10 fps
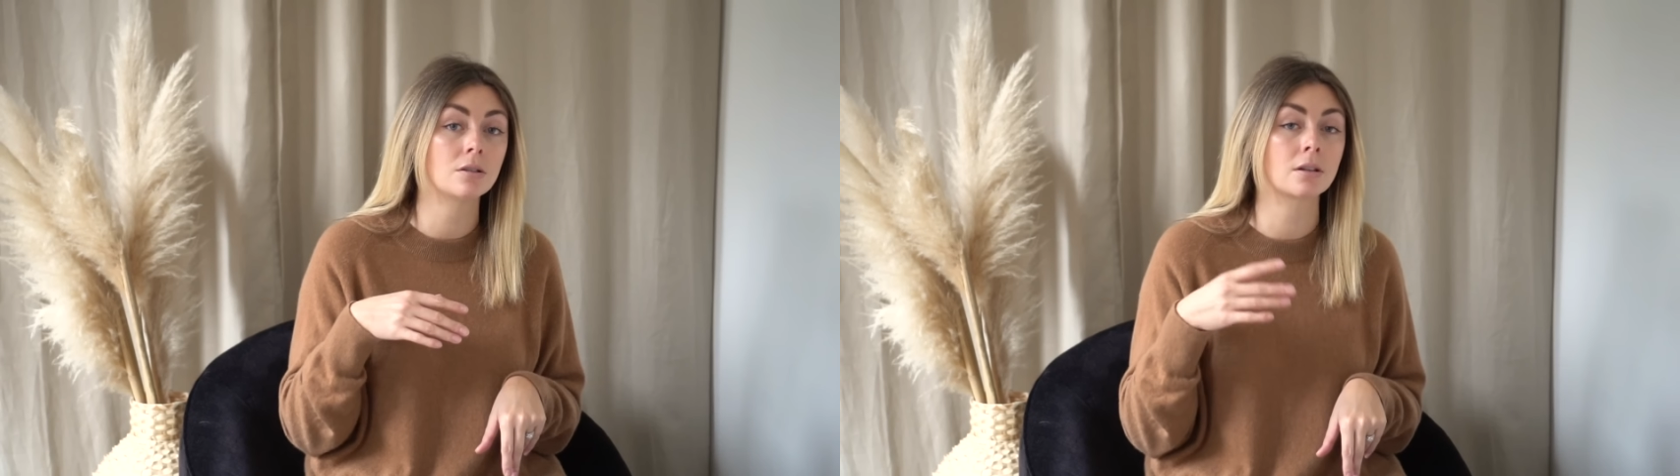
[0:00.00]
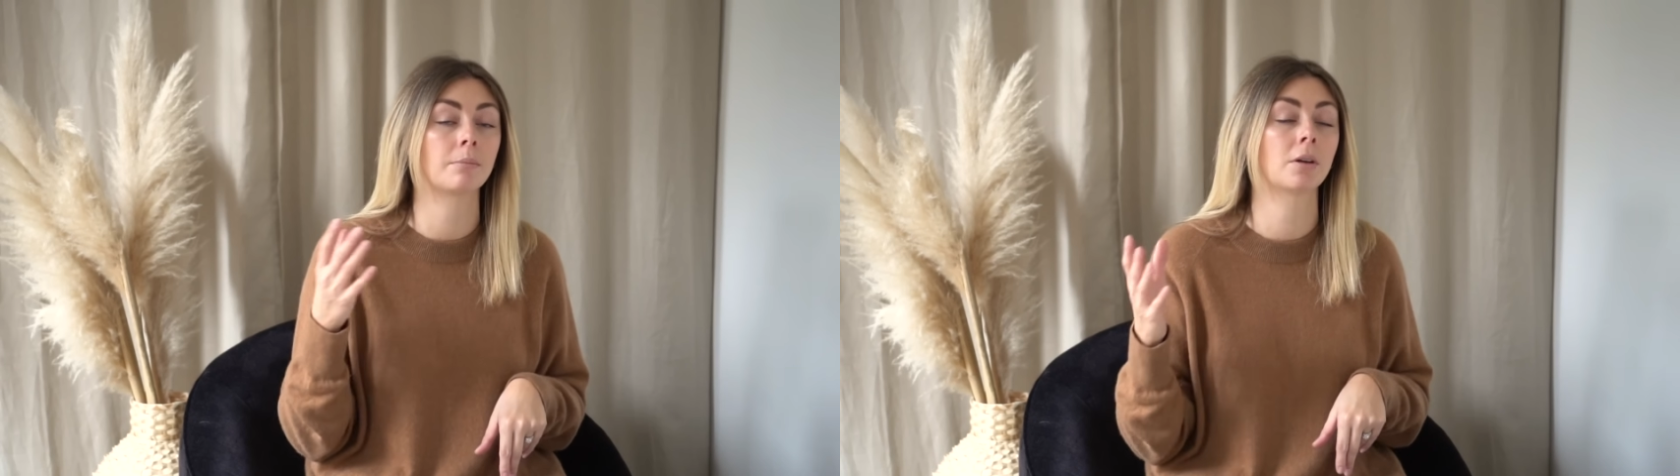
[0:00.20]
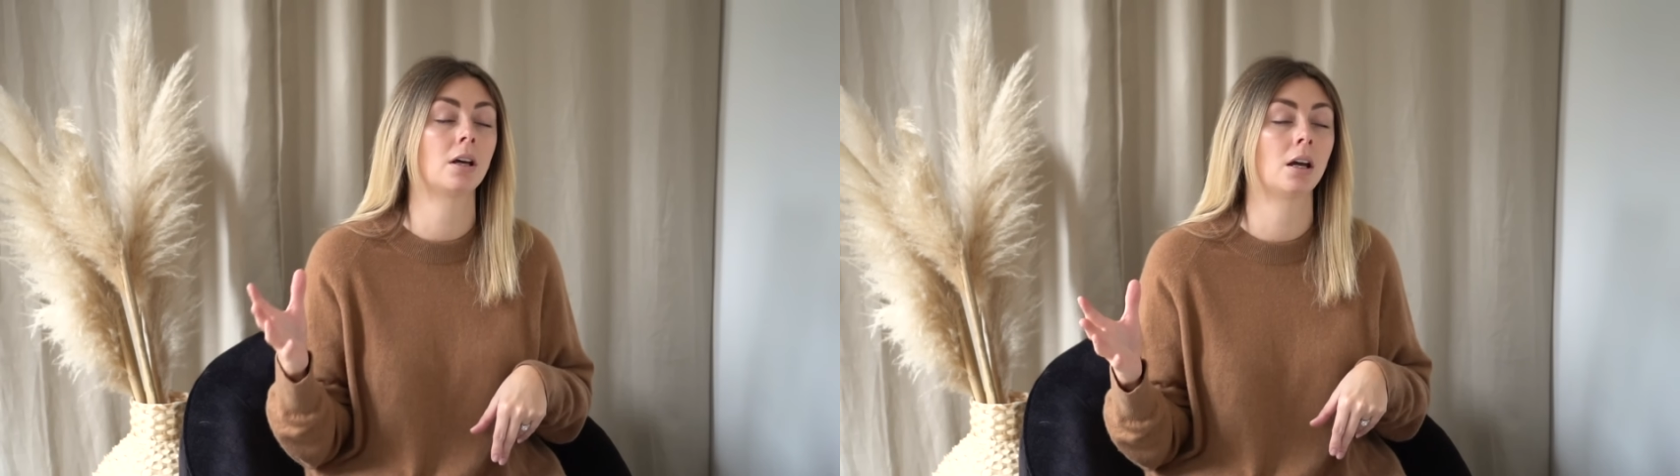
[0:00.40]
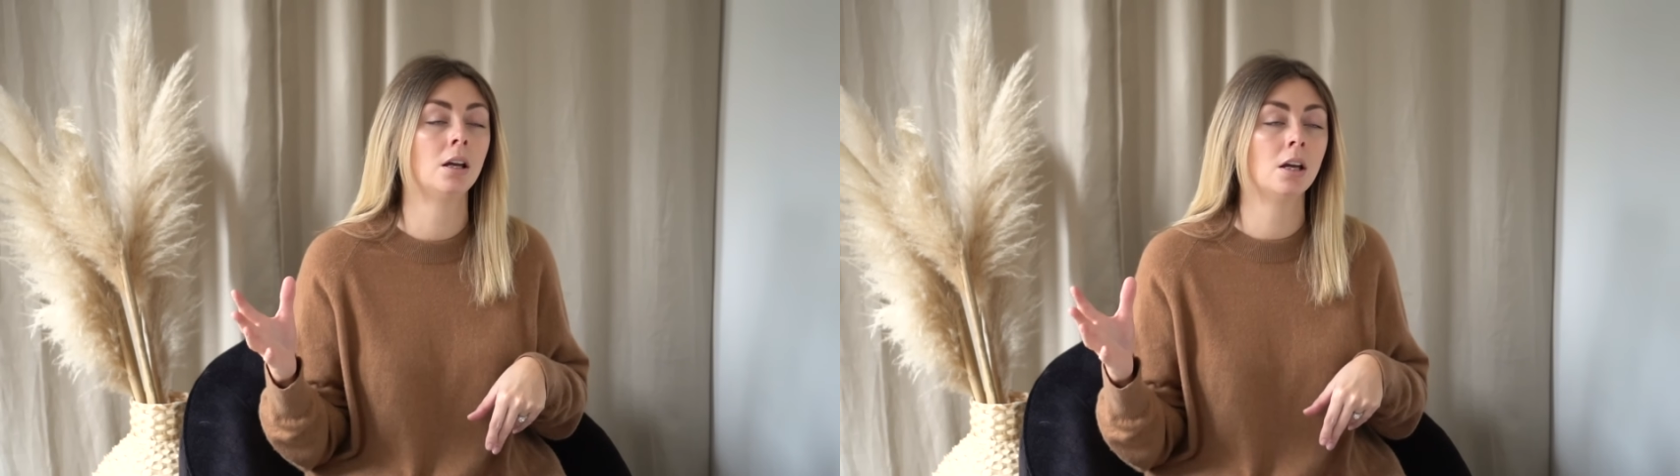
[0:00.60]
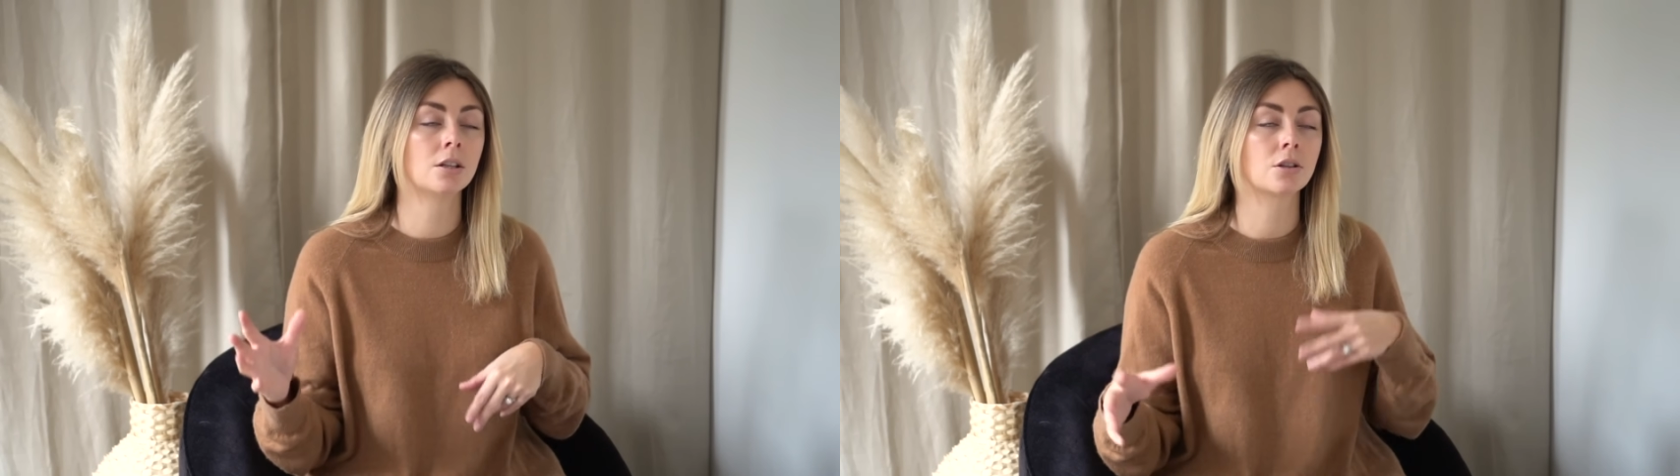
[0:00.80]
so I'm going to
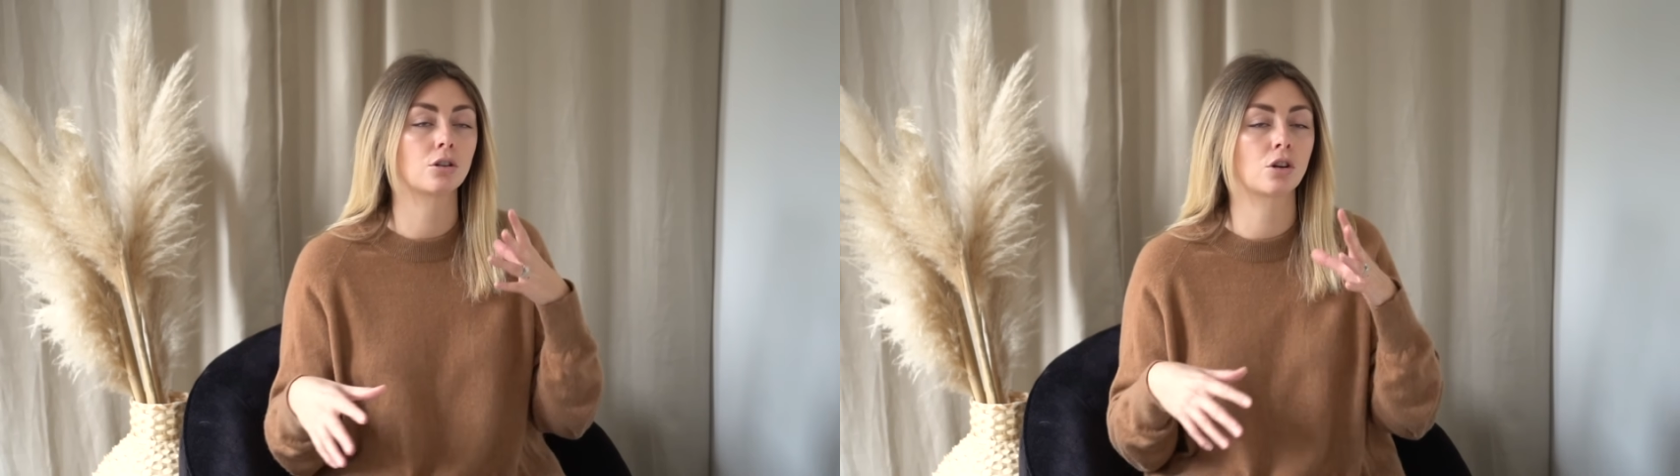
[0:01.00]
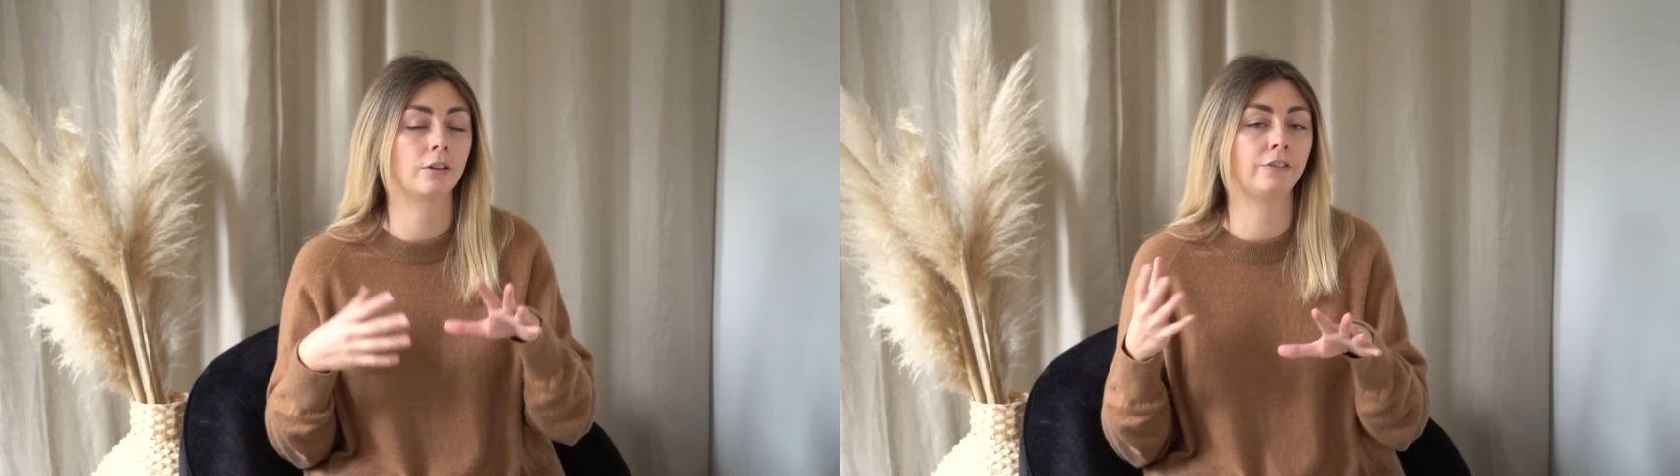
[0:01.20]
touch on a